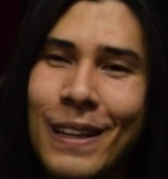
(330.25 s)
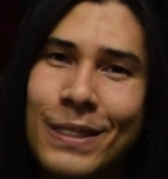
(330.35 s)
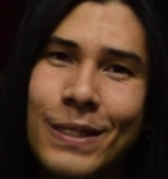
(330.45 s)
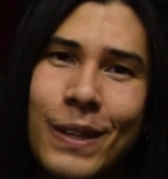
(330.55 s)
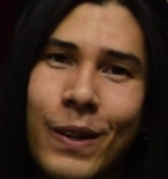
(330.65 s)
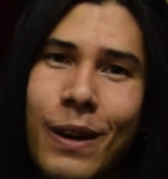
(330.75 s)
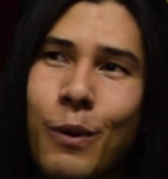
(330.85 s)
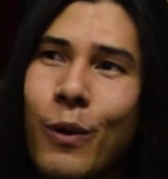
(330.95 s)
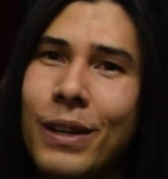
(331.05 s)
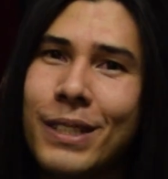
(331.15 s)
So I'm
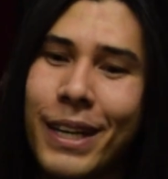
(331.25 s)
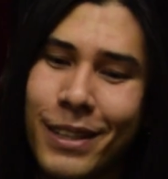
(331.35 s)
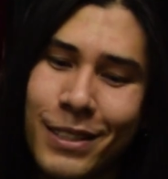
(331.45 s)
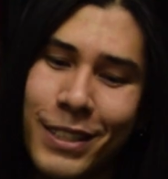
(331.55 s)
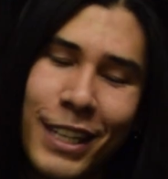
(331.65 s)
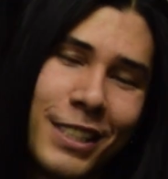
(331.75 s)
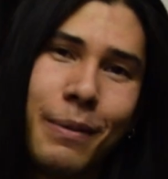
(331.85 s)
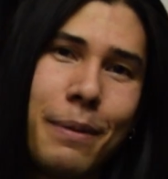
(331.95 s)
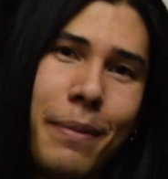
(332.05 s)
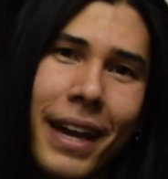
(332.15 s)
always like changing
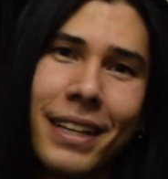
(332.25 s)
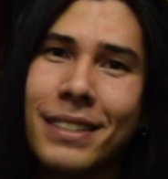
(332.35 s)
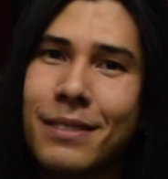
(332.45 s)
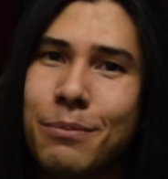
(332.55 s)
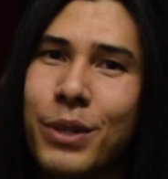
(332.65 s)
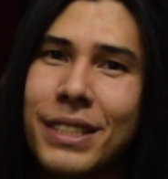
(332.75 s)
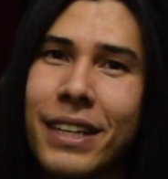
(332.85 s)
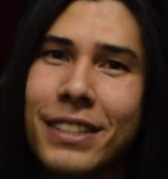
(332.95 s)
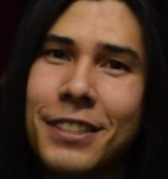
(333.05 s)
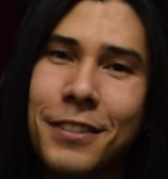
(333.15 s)
my banks and
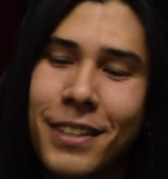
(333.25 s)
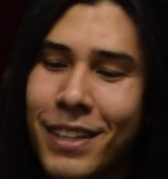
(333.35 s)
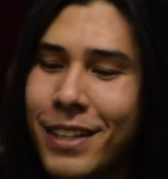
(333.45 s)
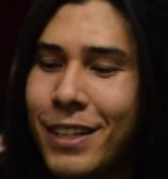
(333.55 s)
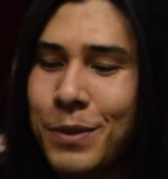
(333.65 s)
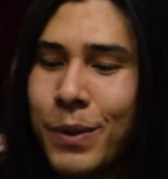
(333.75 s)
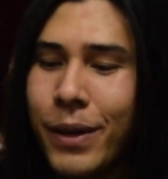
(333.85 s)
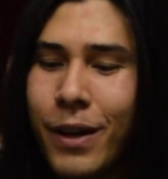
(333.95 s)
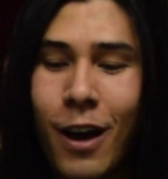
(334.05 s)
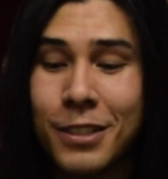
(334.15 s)
presets. It's
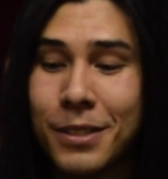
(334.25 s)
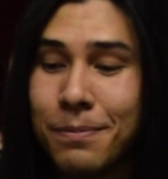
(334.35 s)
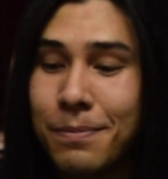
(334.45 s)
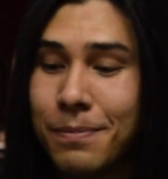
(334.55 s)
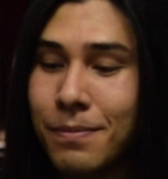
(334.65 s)
really awesome.